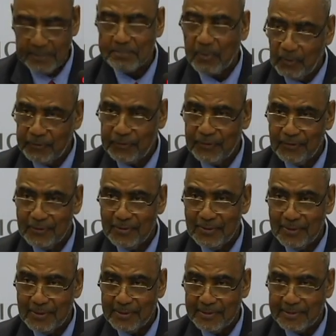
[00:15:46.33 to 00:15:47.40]
both
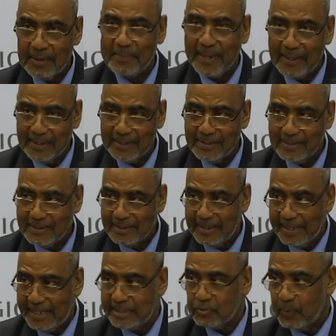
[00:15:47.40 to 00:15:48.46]
in the
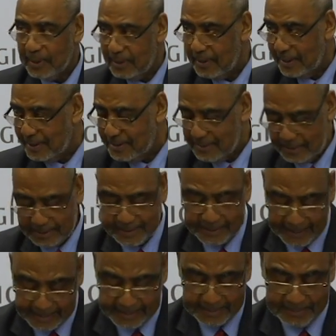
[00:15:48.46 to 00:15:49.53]
mainland as well as in
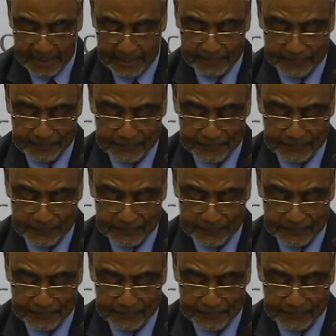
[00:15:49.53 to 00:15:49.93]
Zanzibar.